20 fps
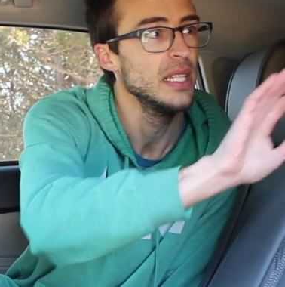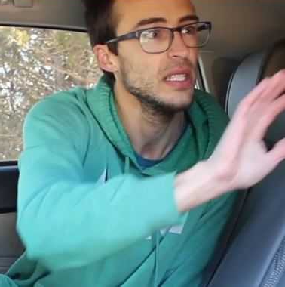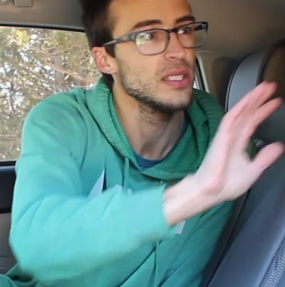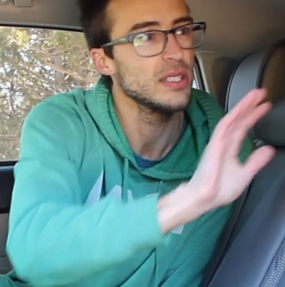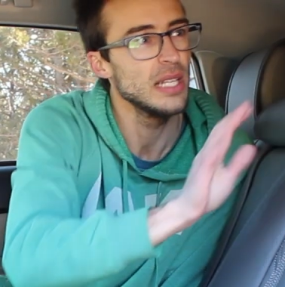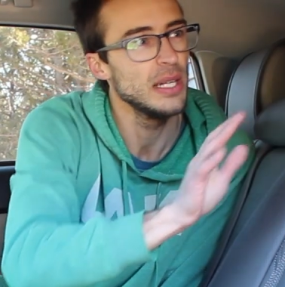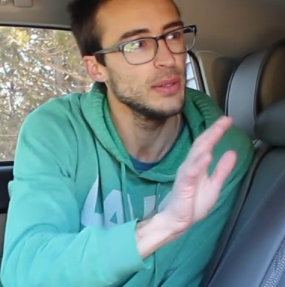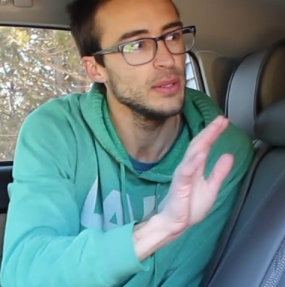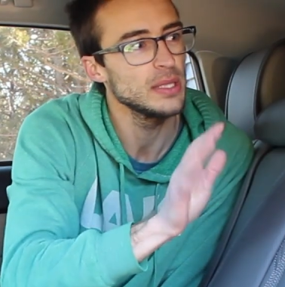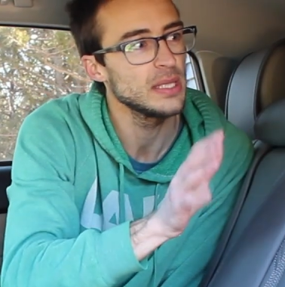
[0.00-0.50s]

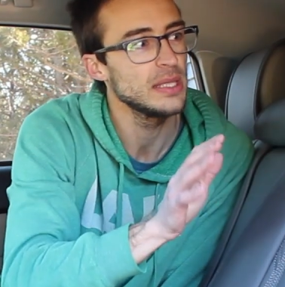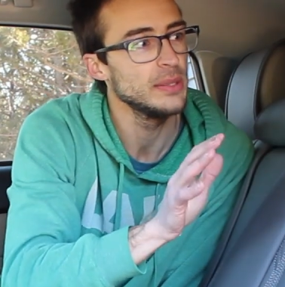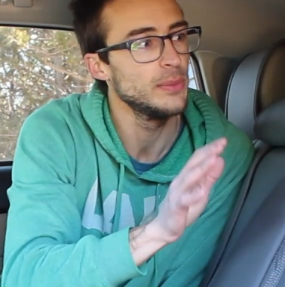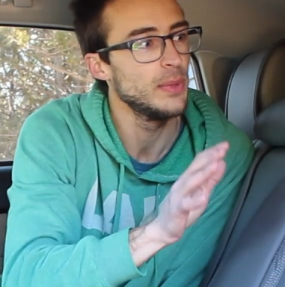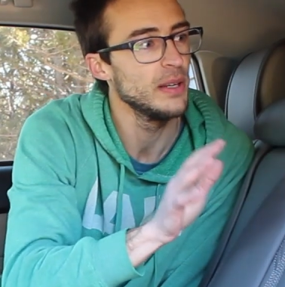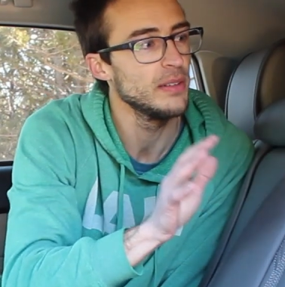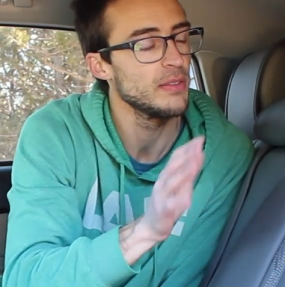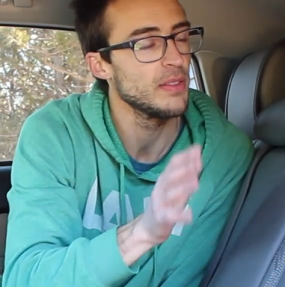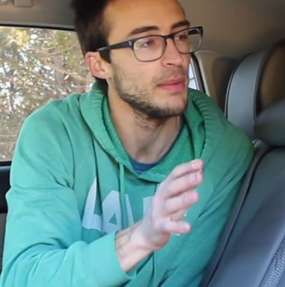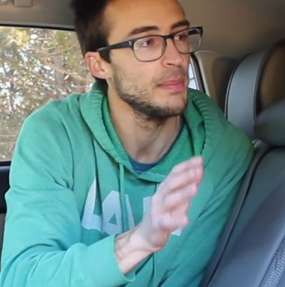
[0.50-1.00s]
So that was
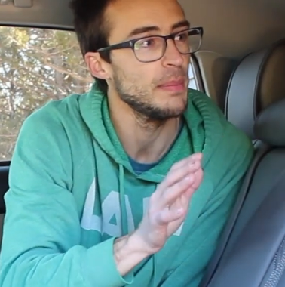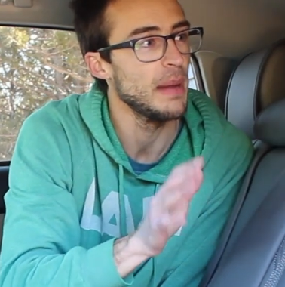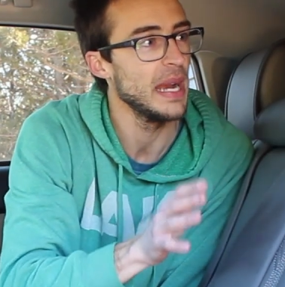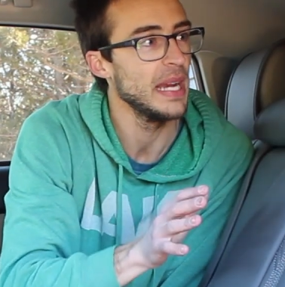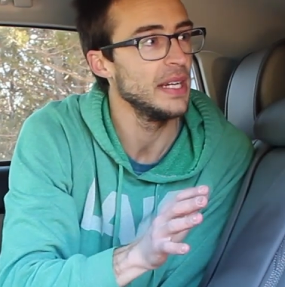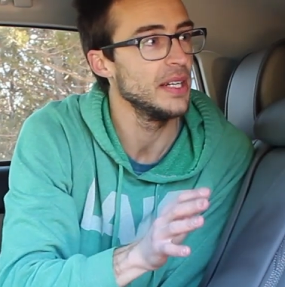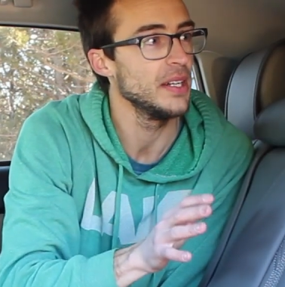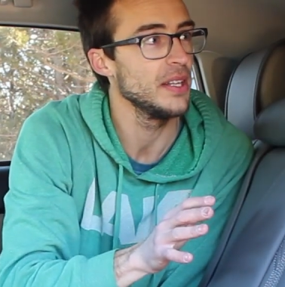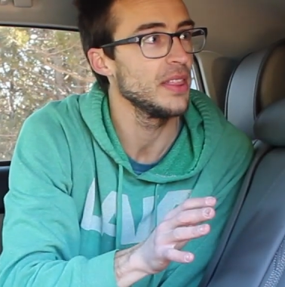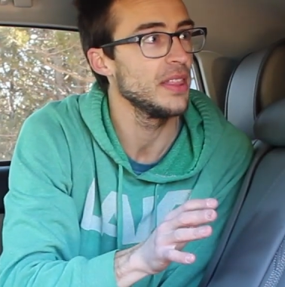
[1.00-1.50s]
one of the
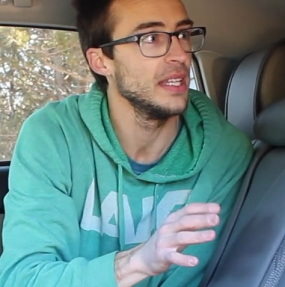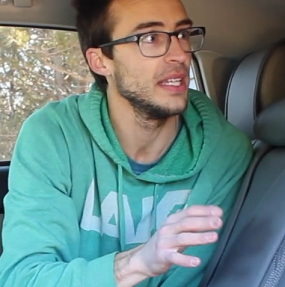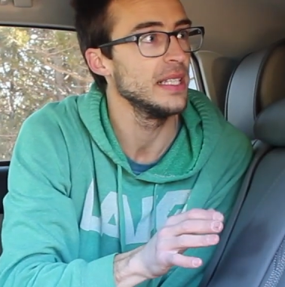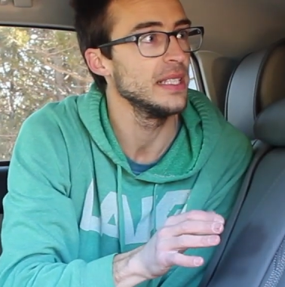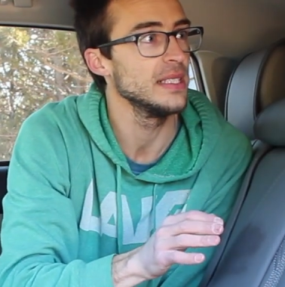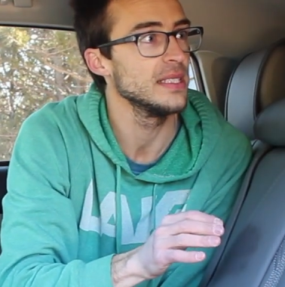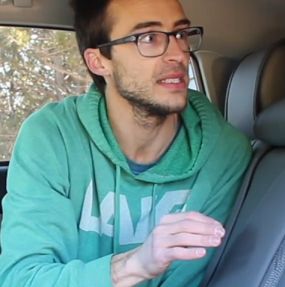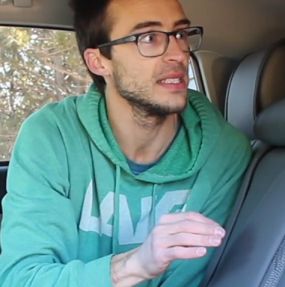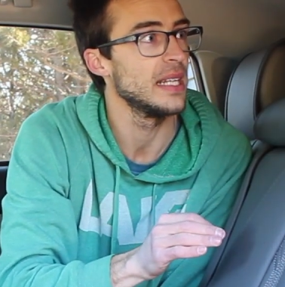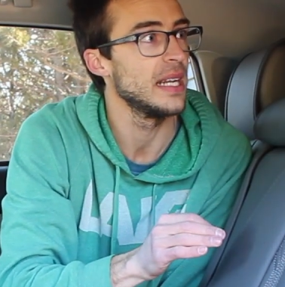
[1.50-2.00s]
minor
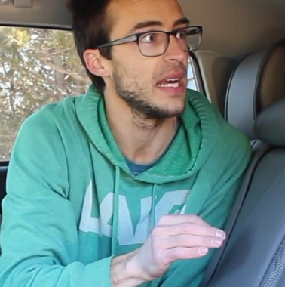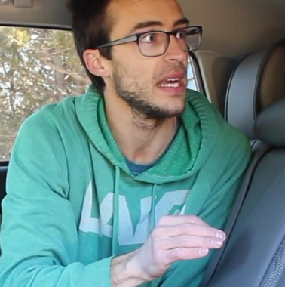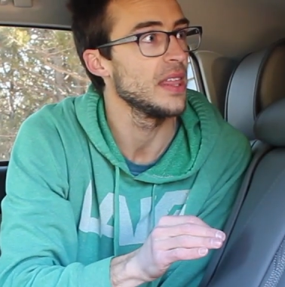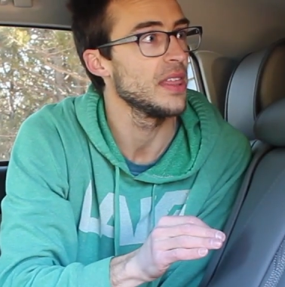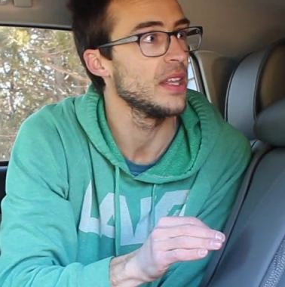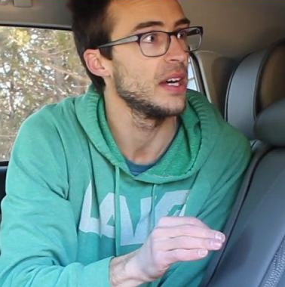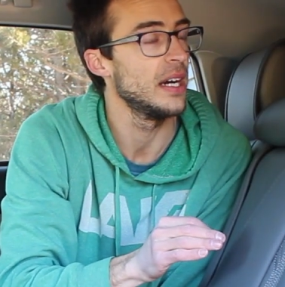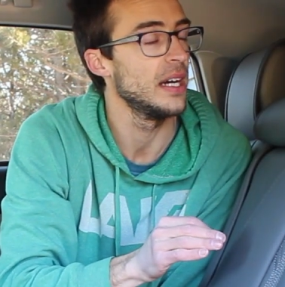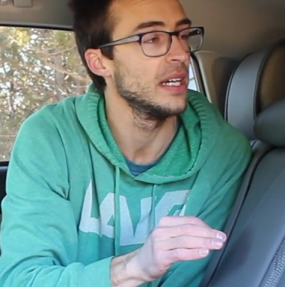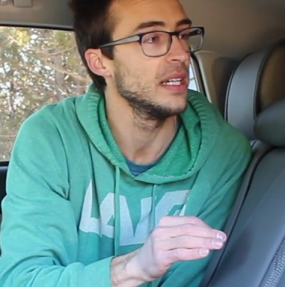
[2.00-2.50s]
things that I
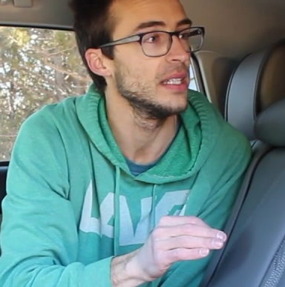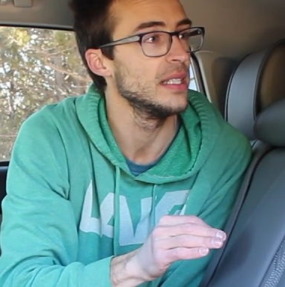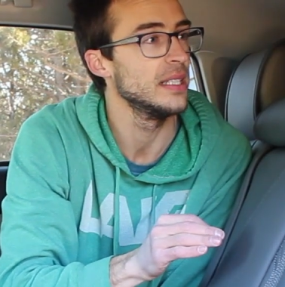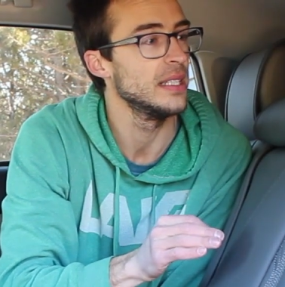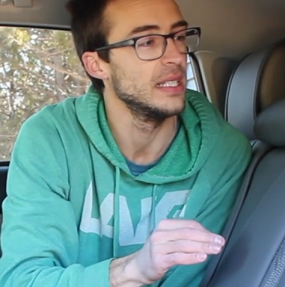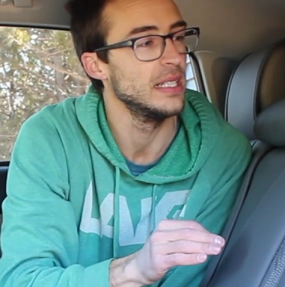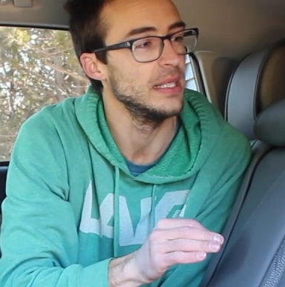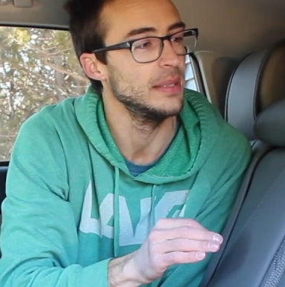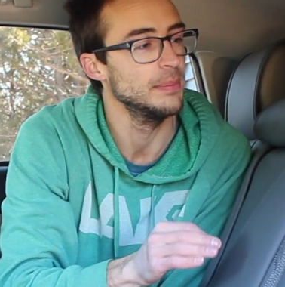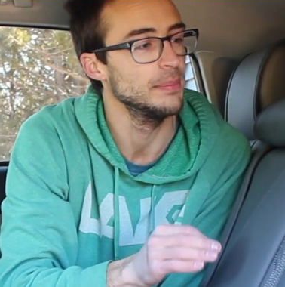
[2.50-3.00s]

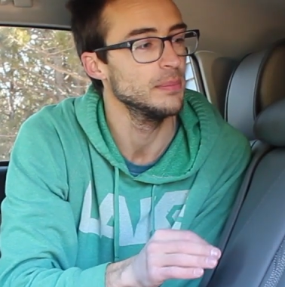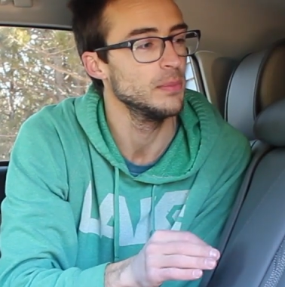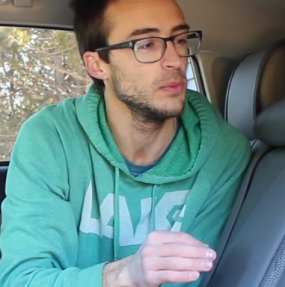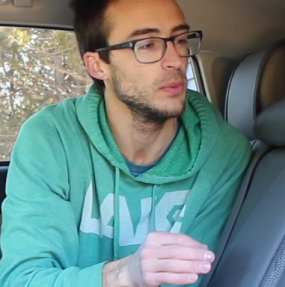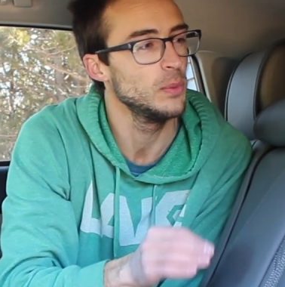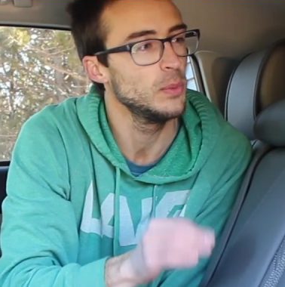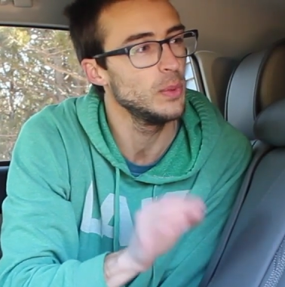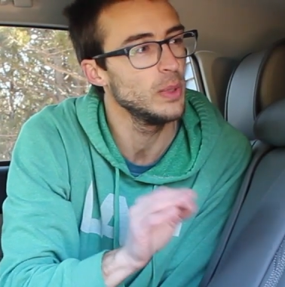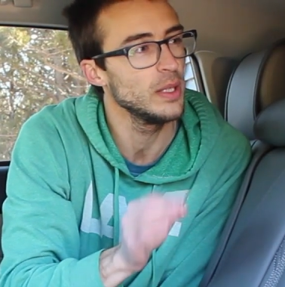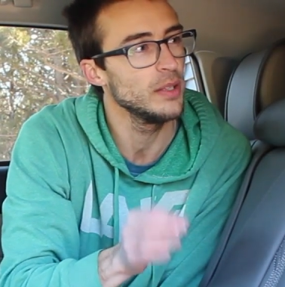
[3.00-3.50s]
thought
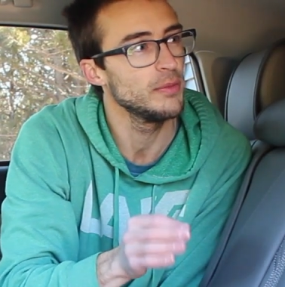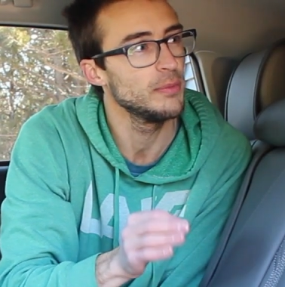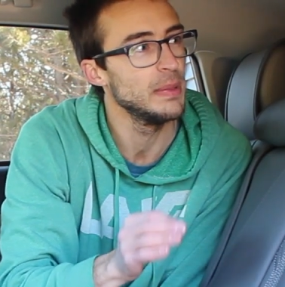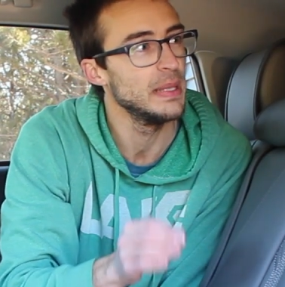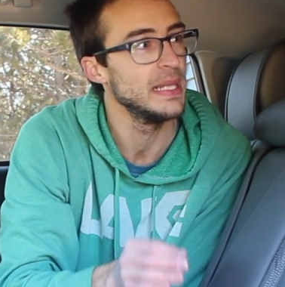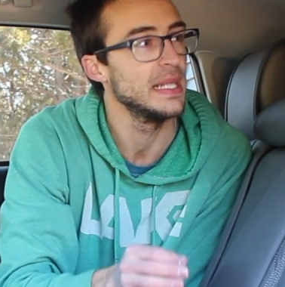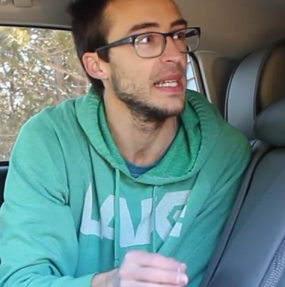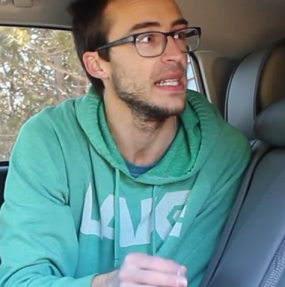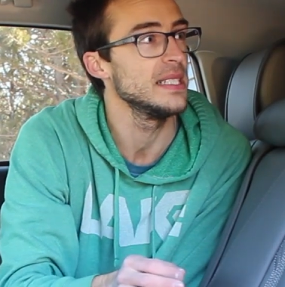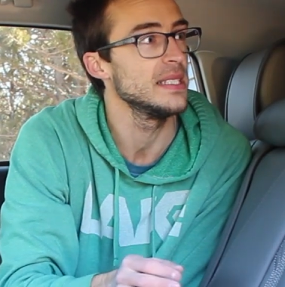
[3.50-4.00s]
would have
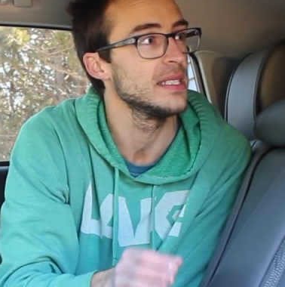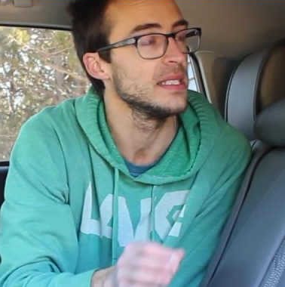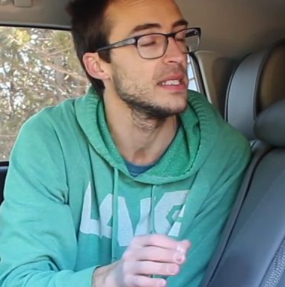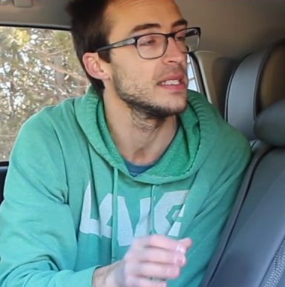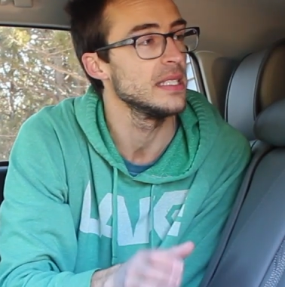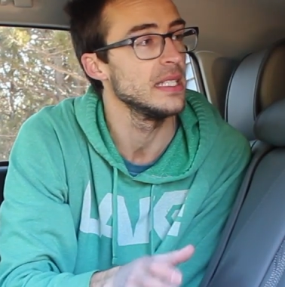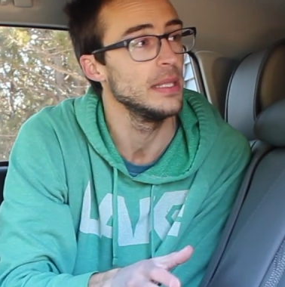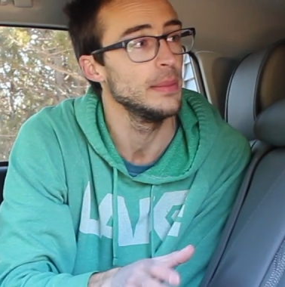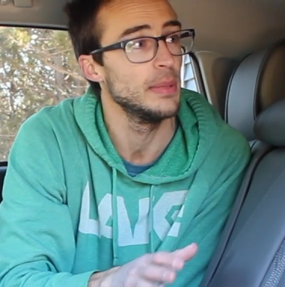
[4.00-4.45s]
been nice to see,